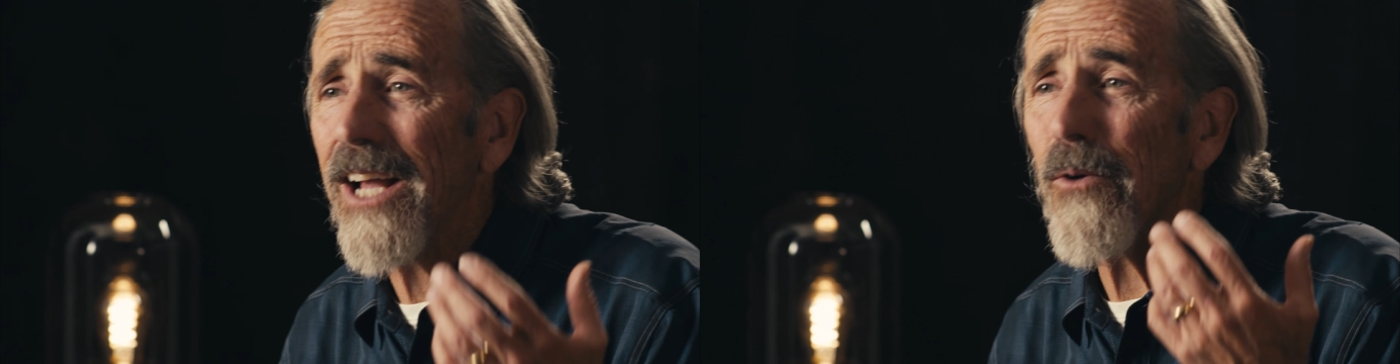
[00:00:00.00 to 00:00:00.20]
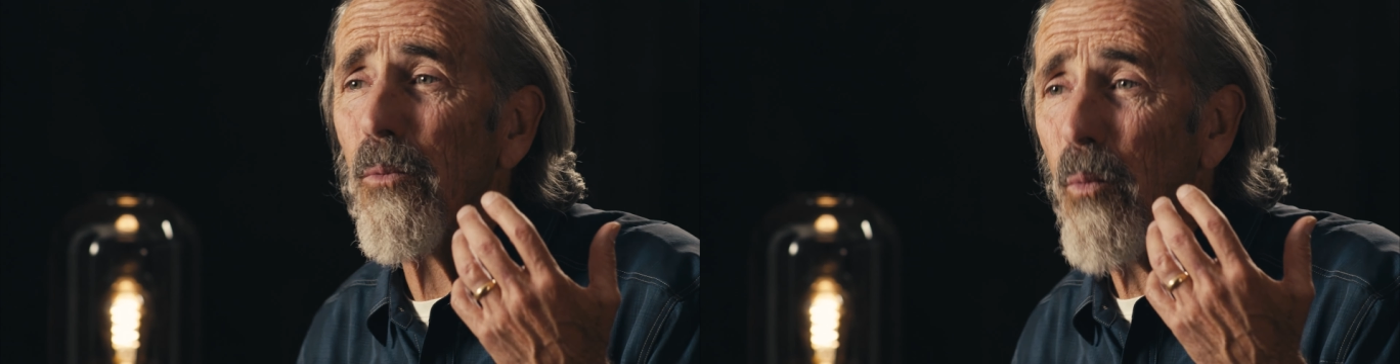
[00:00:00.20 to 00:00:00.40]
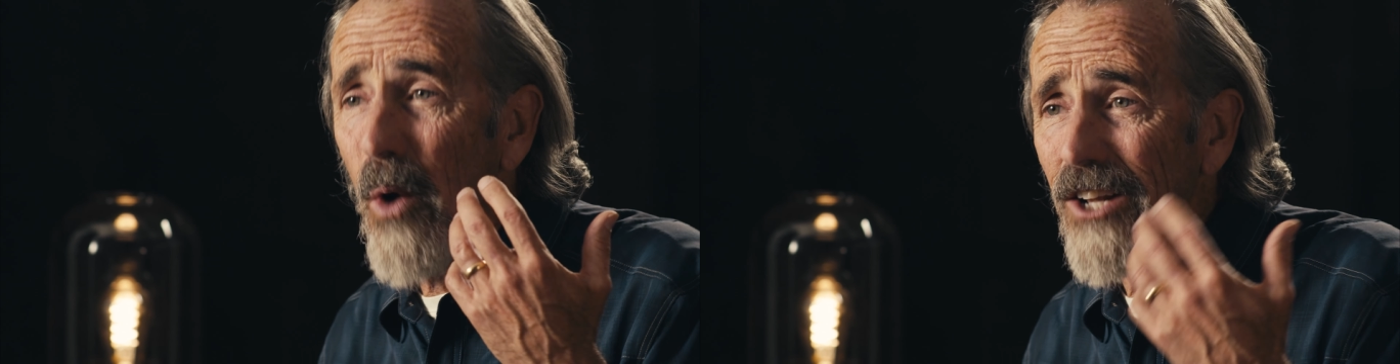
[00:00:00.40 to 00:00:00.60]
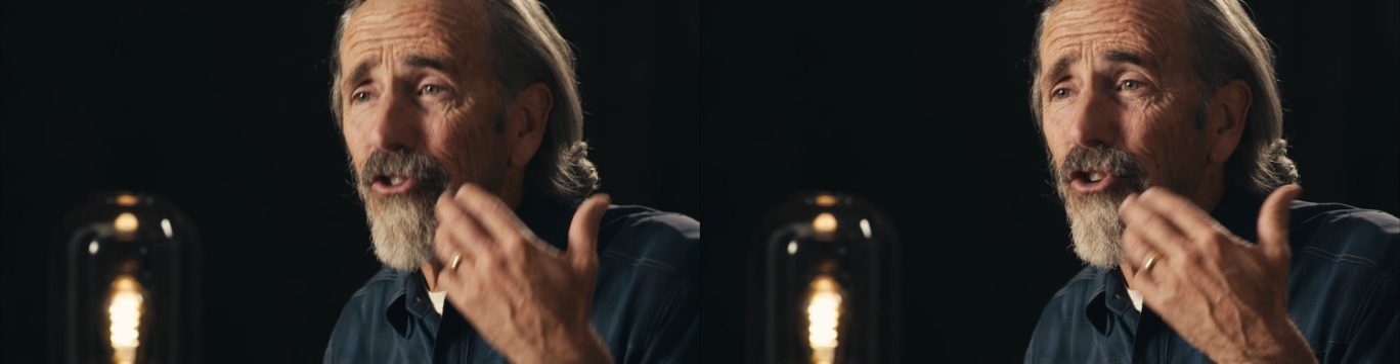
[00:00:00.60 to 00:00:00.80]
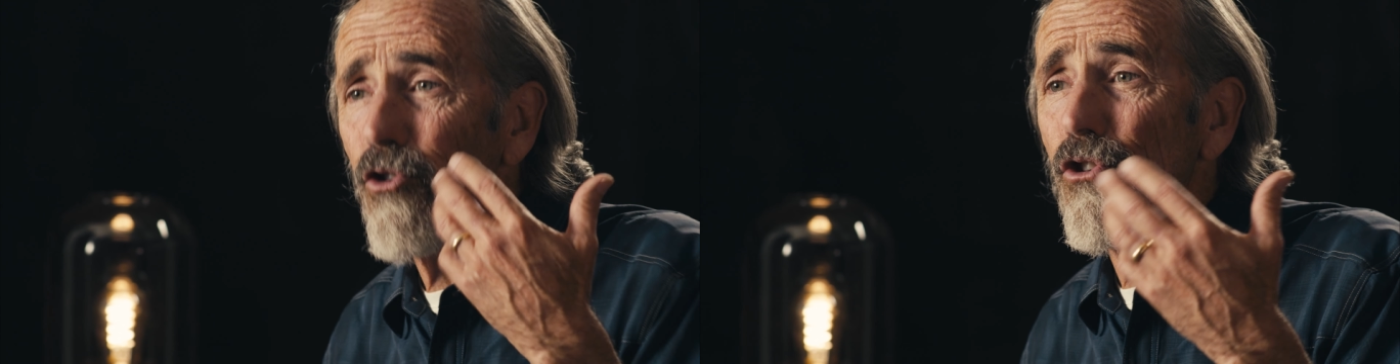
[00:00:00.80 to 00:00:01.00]
Like,
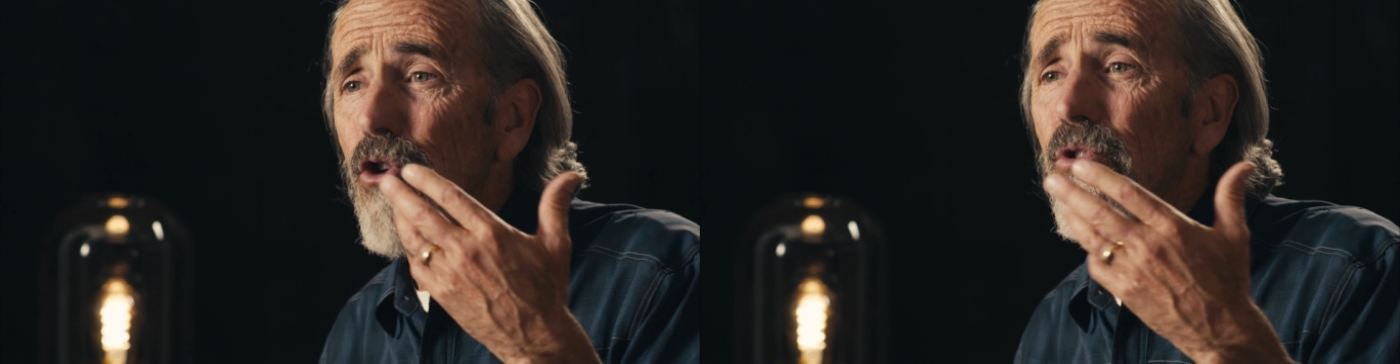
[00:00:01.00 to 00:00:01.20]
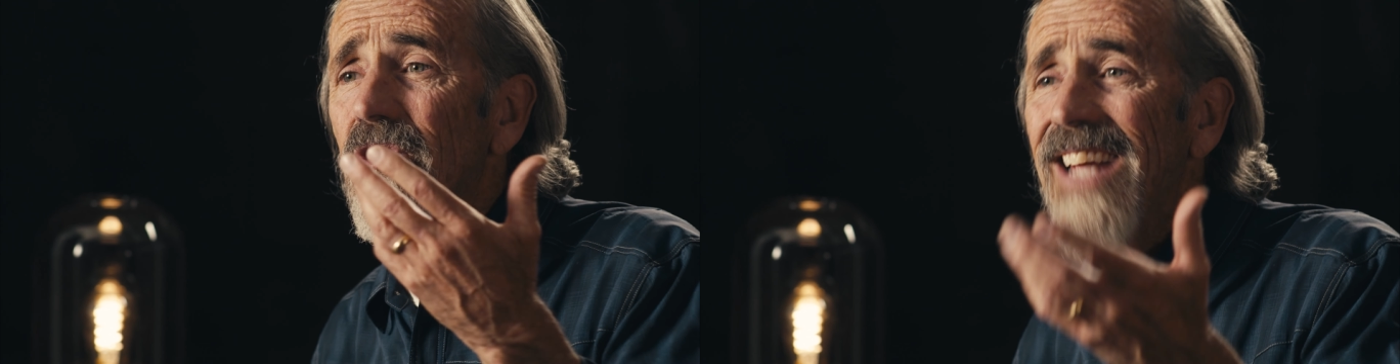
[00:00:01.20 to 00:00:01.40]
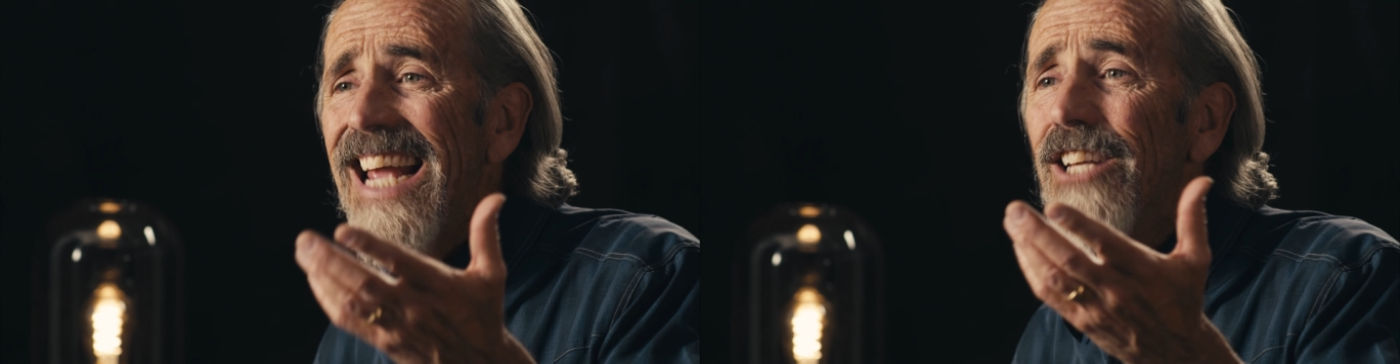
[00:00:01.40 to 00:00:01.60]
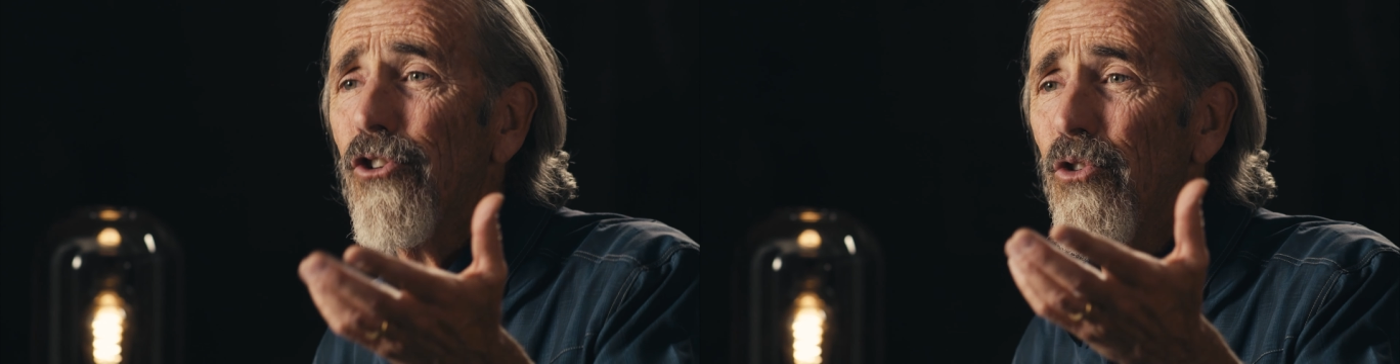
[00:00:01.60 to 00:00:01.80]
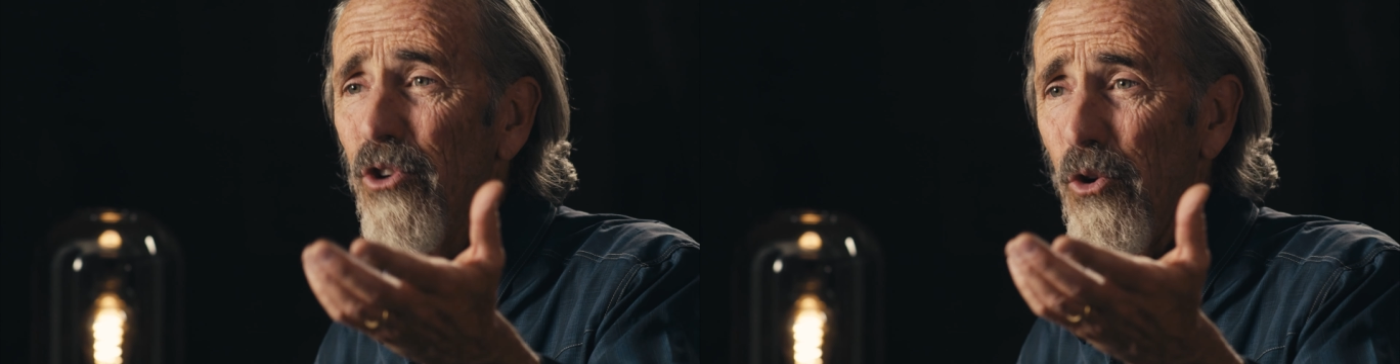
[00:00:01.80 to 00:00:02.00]
what do you say
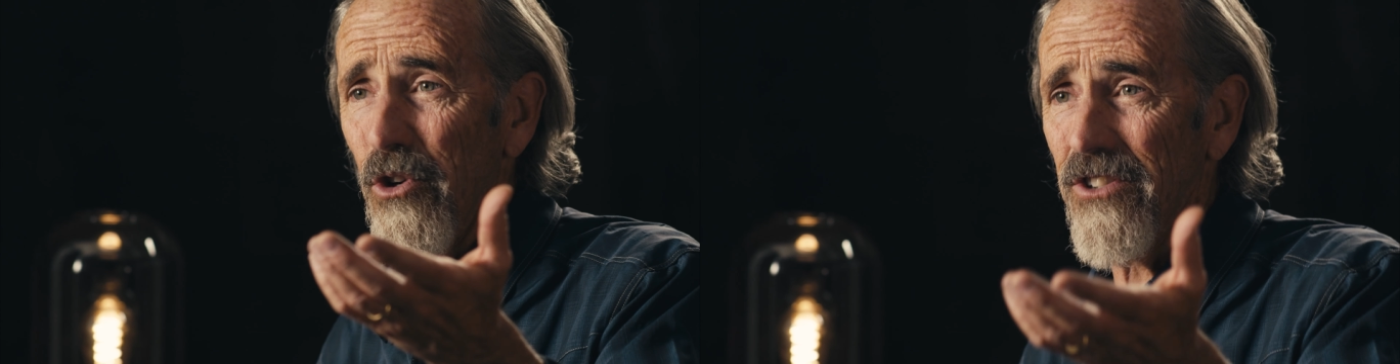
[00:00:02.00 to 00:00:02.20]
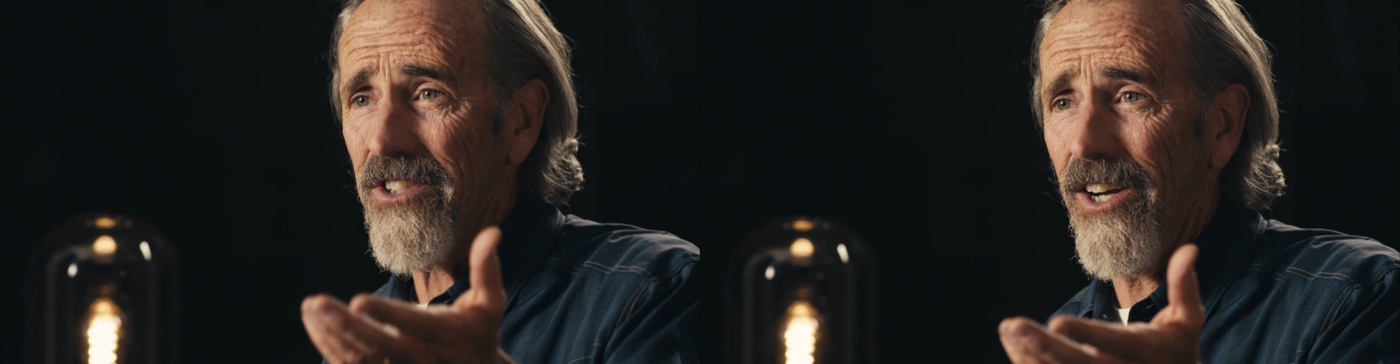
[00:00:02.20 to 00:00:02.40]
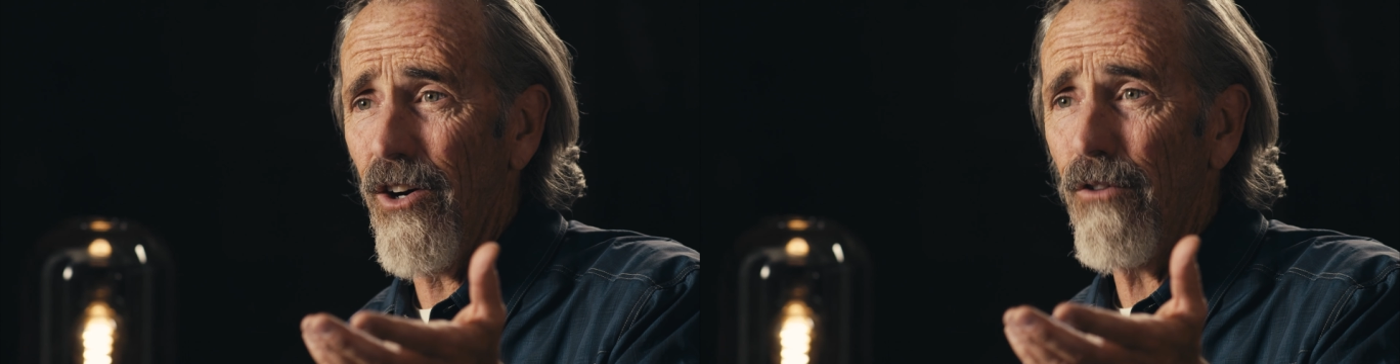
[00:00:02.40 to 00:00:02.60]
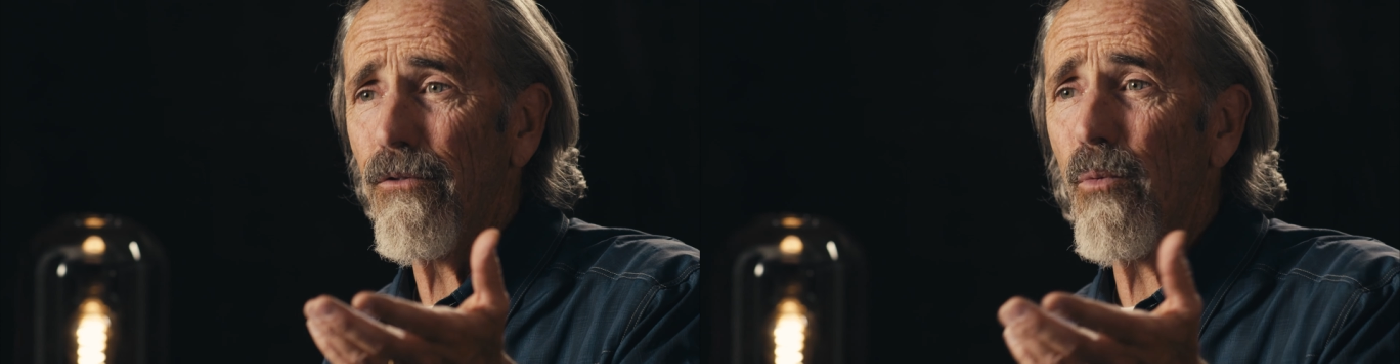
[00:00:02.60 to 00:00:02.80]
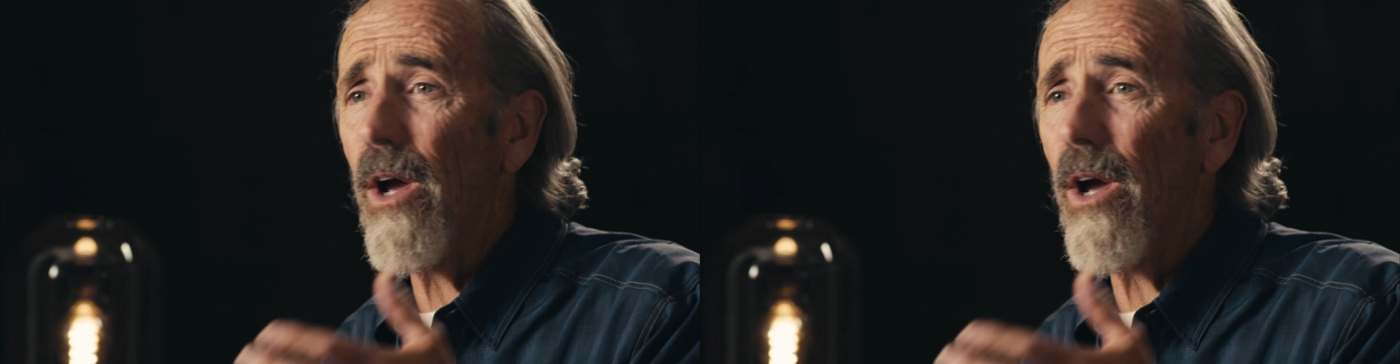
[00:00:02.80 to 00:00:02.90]
to yourself